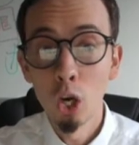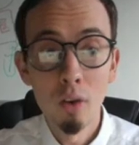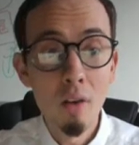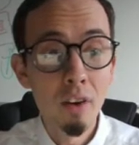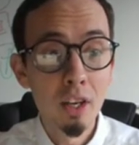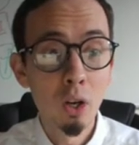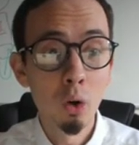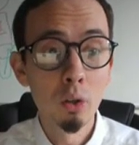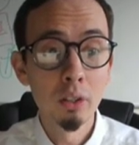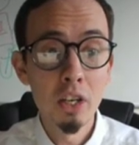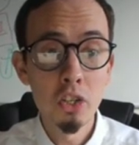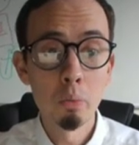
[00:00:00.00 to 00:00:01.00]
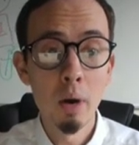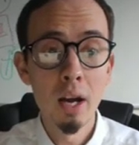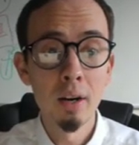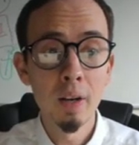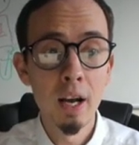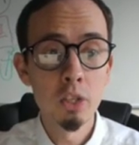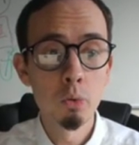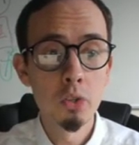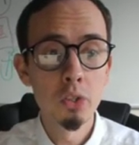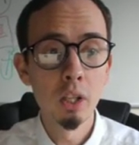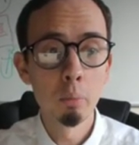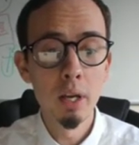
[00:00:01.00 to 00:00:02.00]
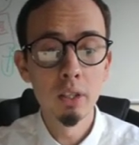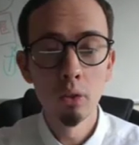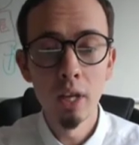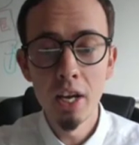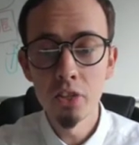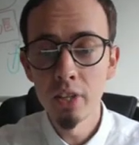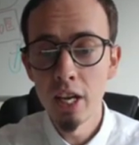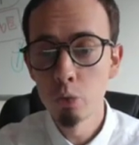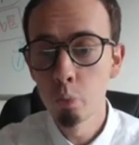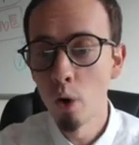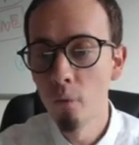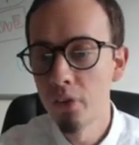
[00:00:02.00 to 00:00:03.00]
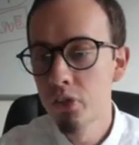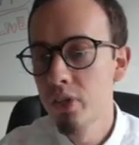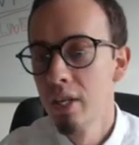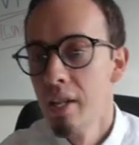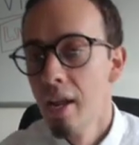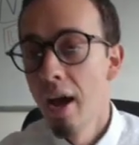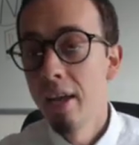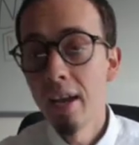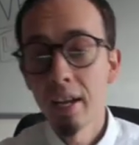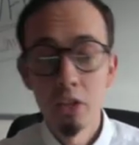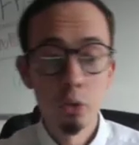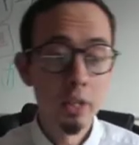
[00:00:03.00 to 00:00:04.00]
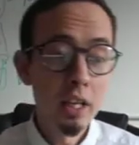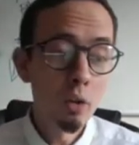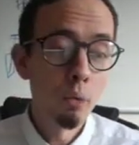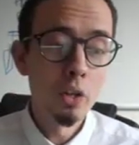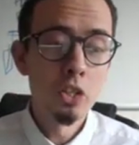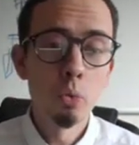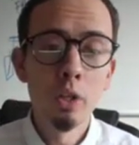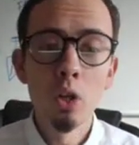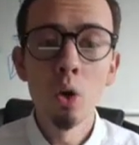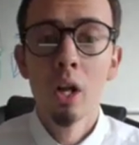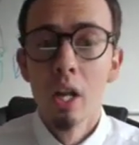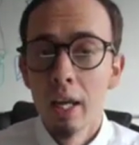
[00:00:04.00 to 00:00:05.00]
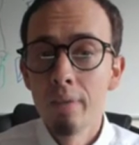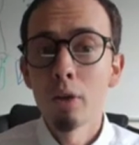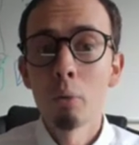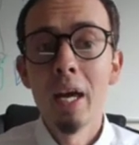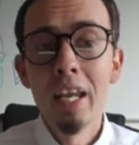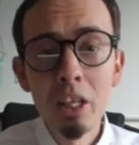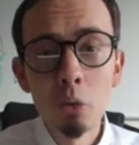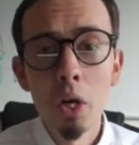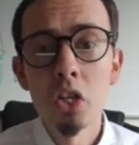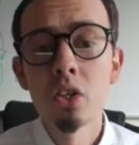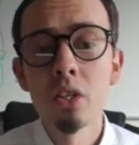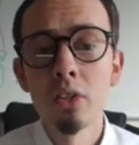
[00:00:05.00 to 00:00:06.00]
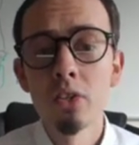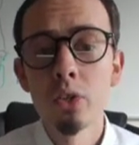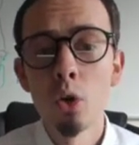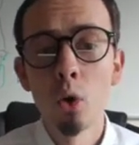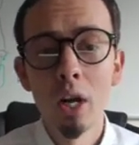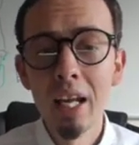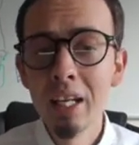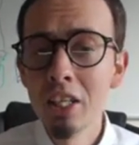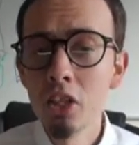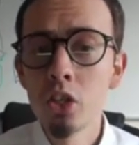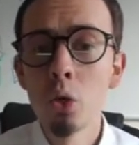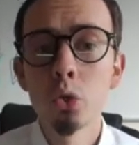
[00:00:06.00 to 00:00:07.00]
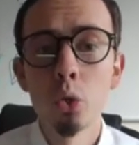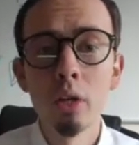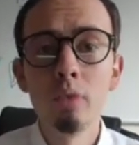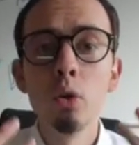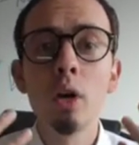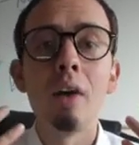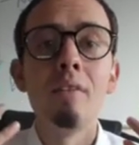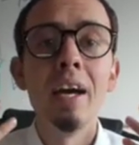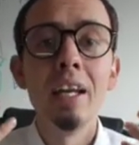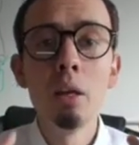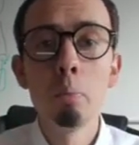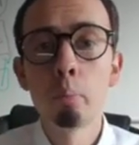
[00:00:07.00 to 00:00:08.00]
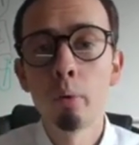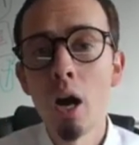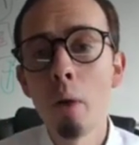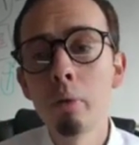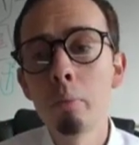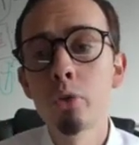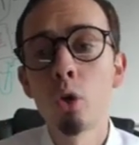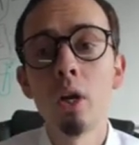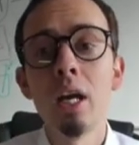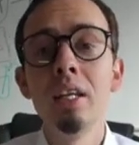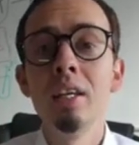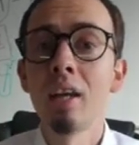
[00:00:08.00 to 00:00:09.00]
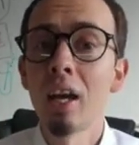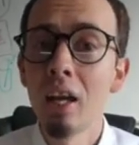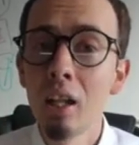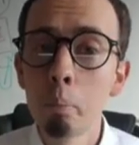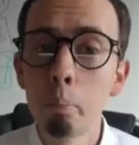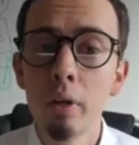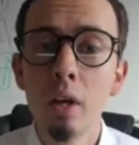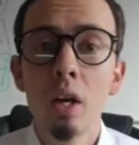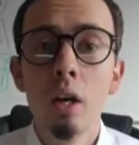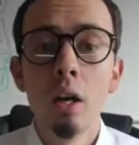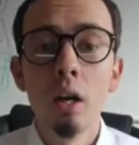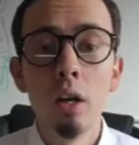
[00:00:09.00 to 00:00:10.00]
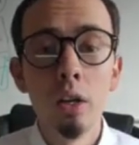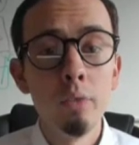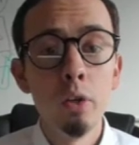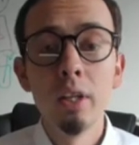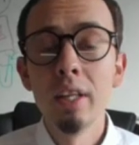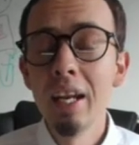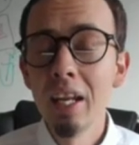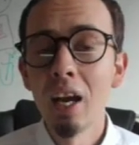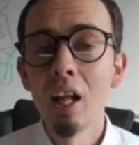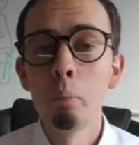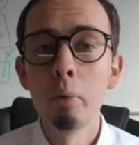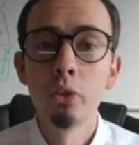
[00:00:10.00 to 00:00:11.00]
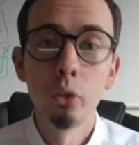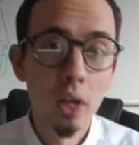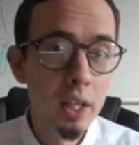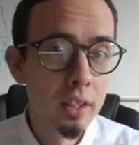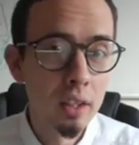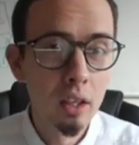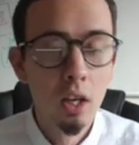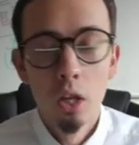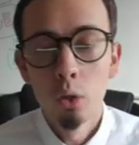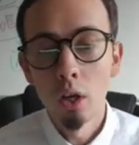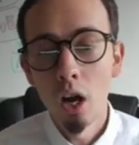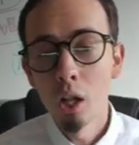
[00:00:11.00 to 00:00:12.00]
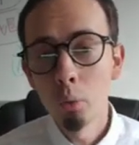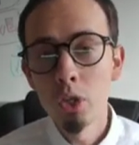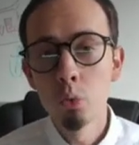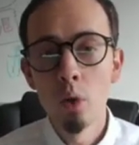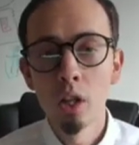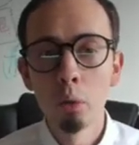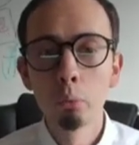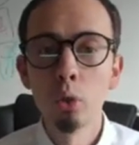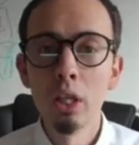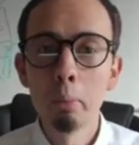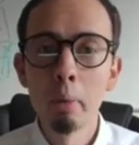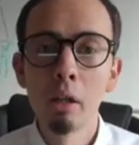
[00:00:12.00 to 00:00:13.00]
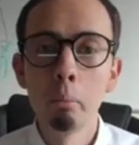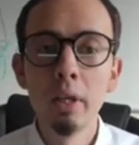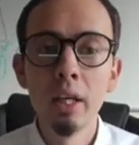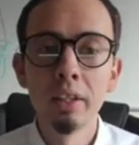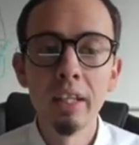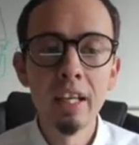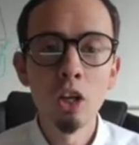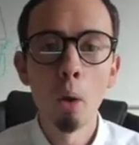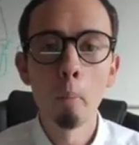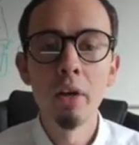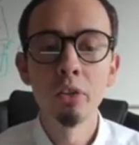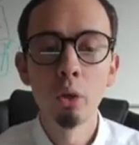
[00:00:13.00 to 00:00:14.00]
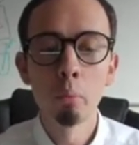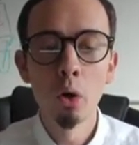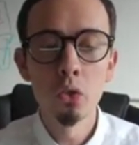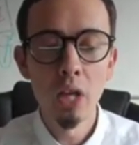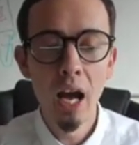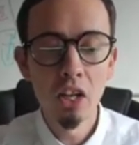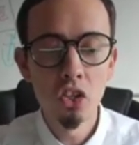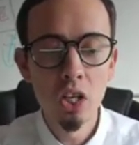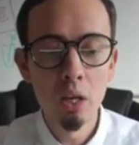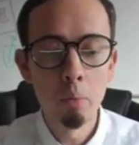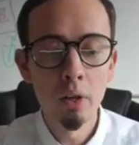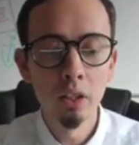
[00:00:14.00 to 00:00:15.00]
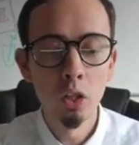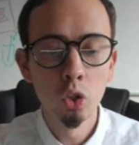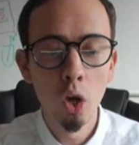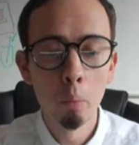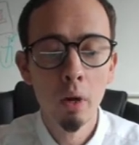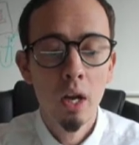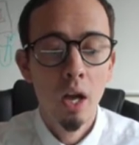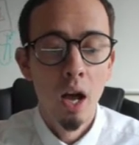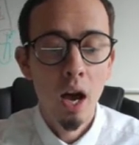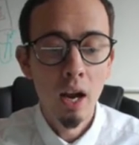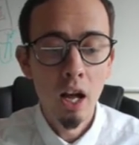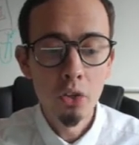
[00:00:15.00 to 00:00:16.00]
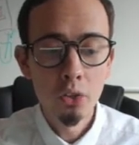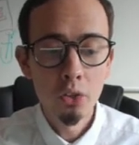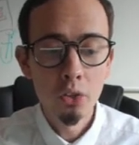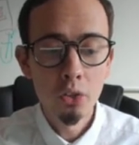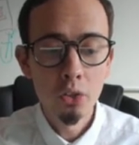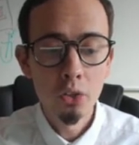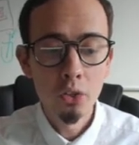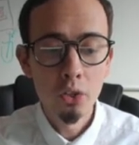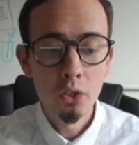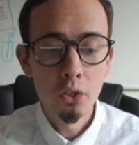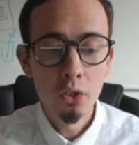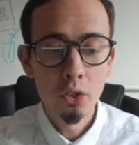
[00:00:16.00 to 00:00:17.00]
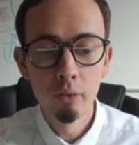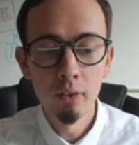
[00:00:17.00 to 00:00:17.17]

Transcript: uh, however, you know, it doesn't matter, guys, we still the nice, nice profits. And yeah, guys, thank you for watching this video. If you have any questions or any issues or if you have any problems or any help, uh, if you need any help in trading, you're always welcome to email me at incomementorbox at gmail.com. And also guys, please get your